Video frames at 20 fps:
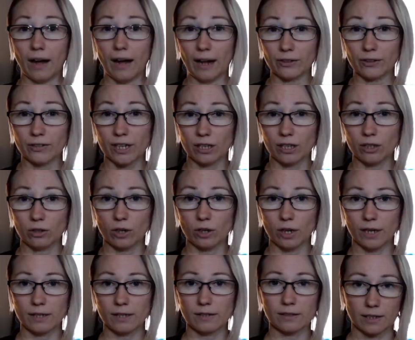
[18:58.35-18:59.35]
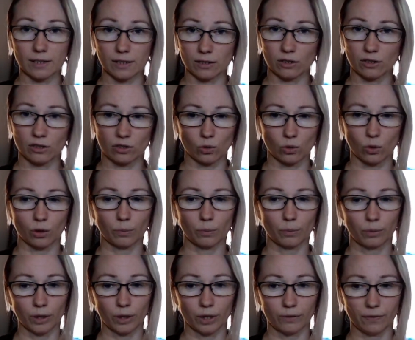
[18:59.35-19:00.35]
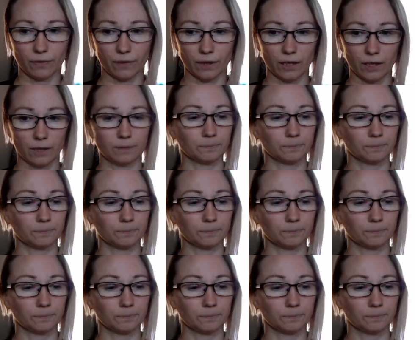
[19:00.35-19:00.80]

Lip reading: I'll take you guys into the store briefly